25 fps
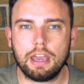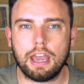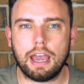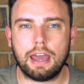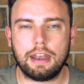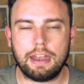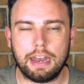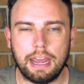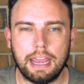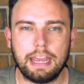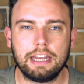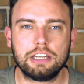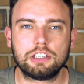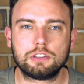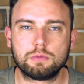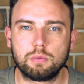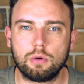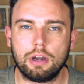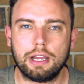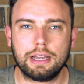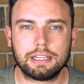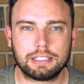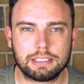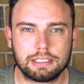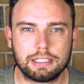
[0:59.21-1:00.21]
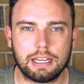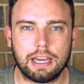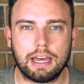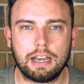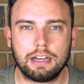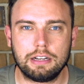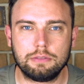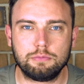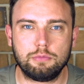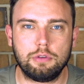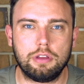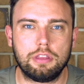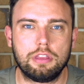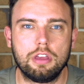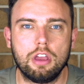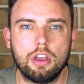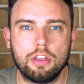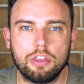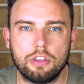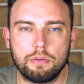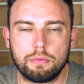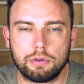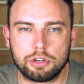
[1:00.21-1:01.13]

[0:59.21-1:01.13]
and hence why it started with the